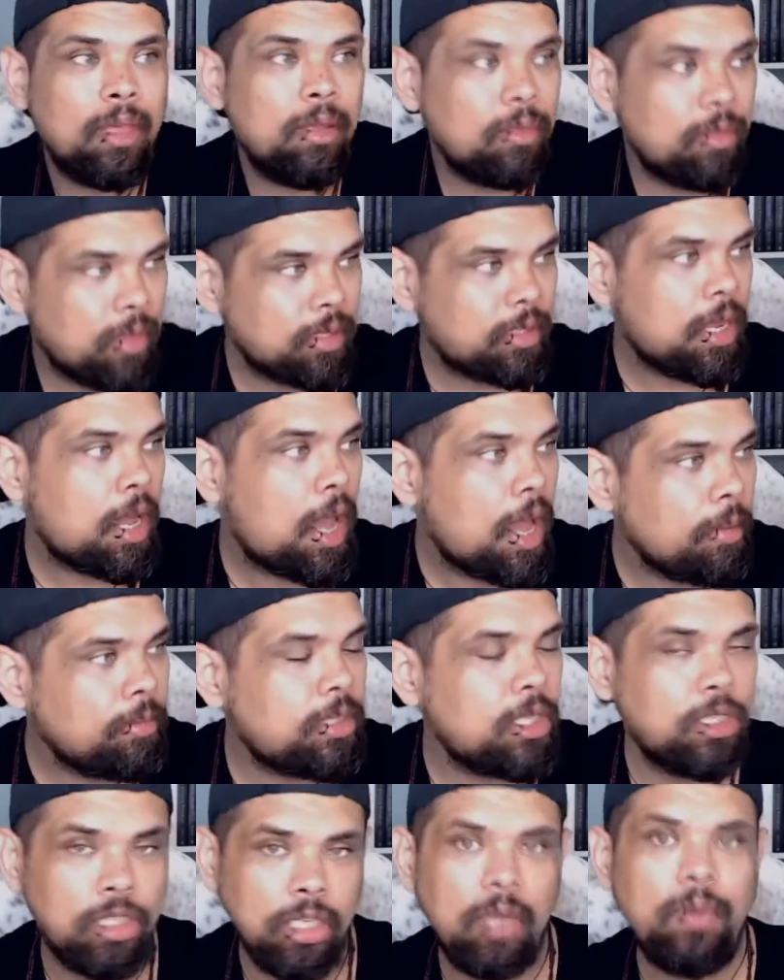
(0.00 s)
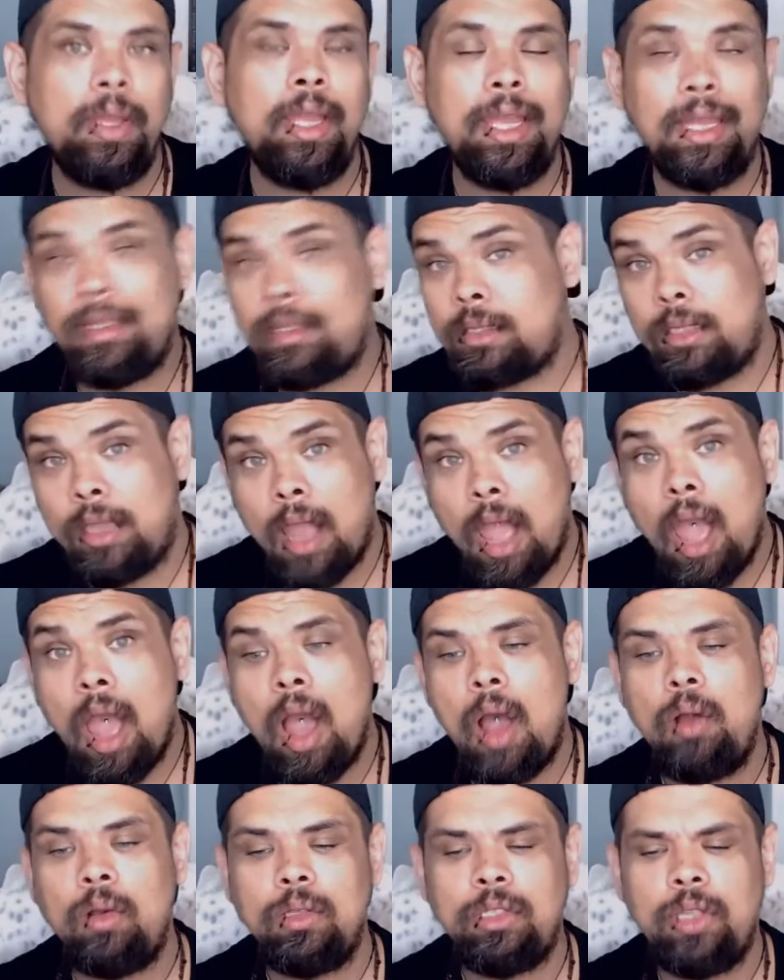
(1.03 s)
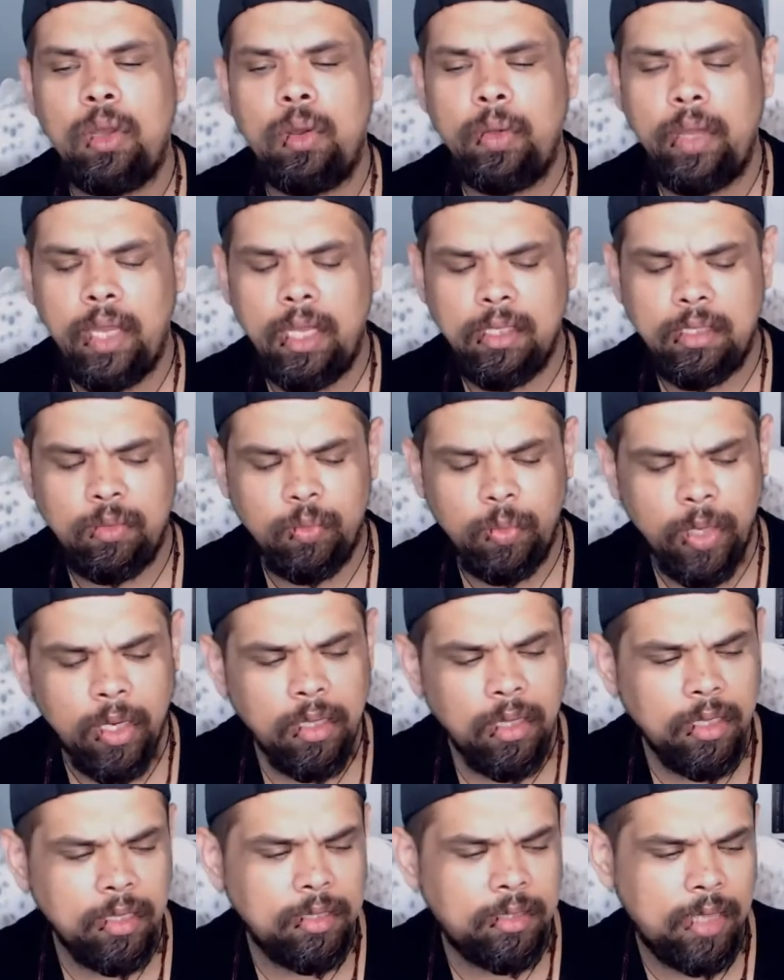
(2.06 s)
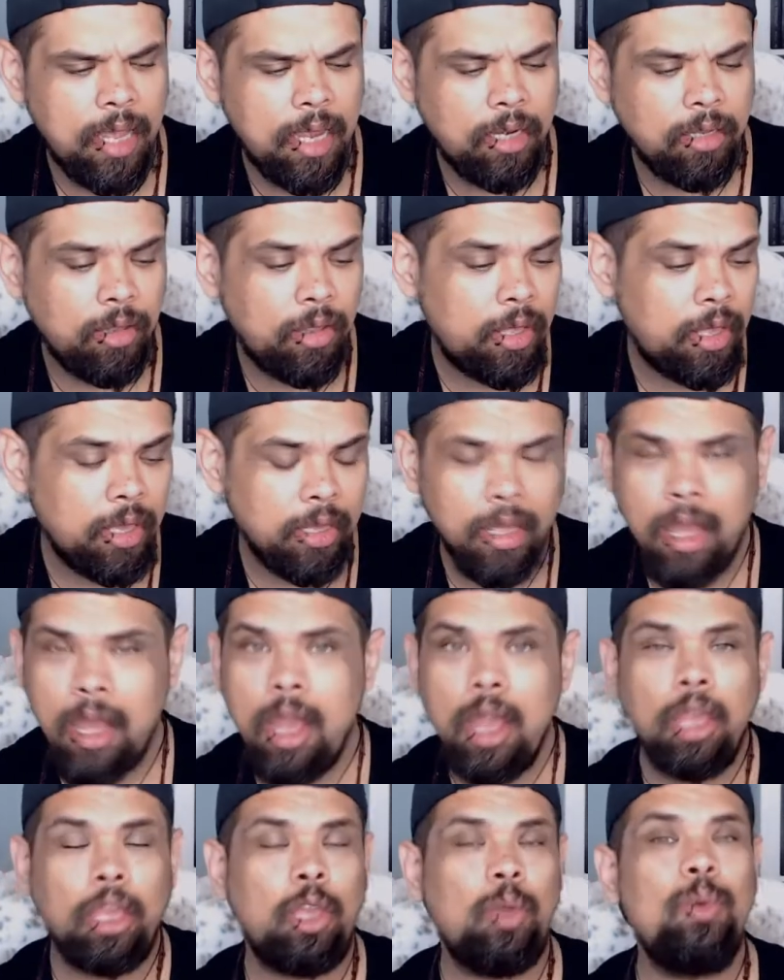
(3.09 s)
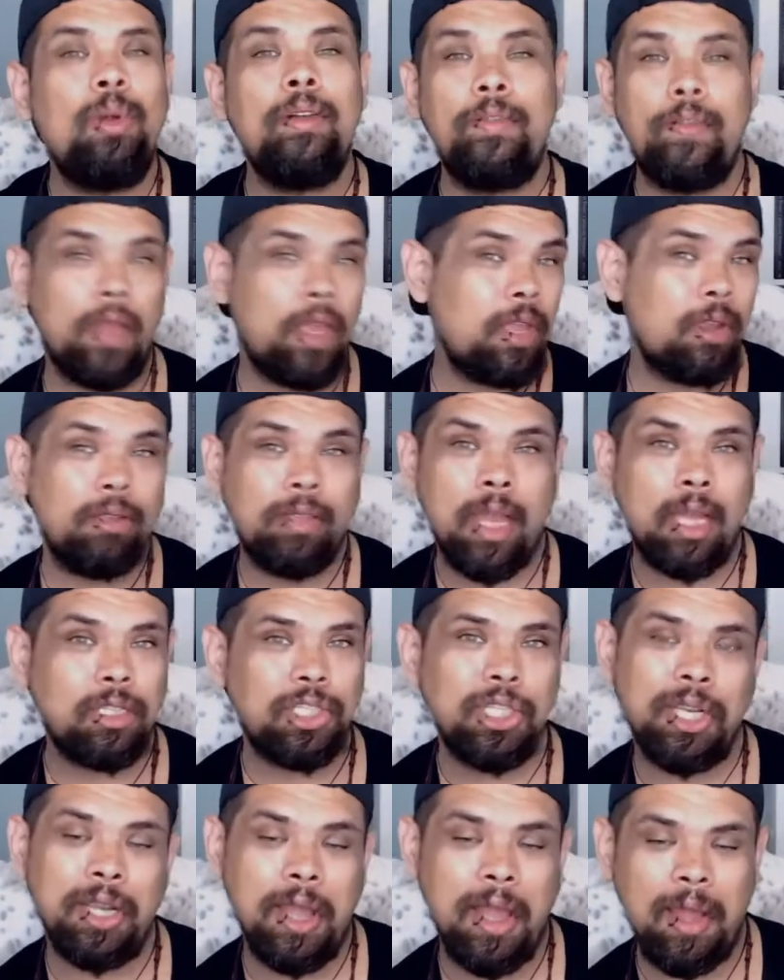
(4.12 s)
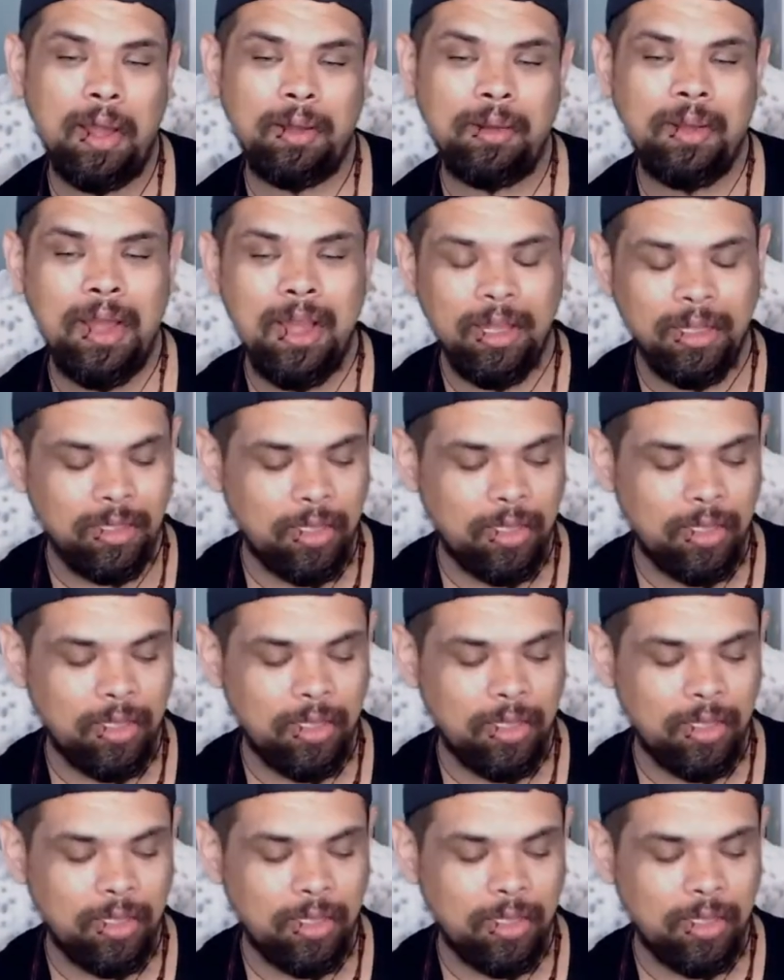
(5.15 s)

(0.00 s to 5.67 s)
The time to do it is now. So it's really saying, look, you will figure that shit out.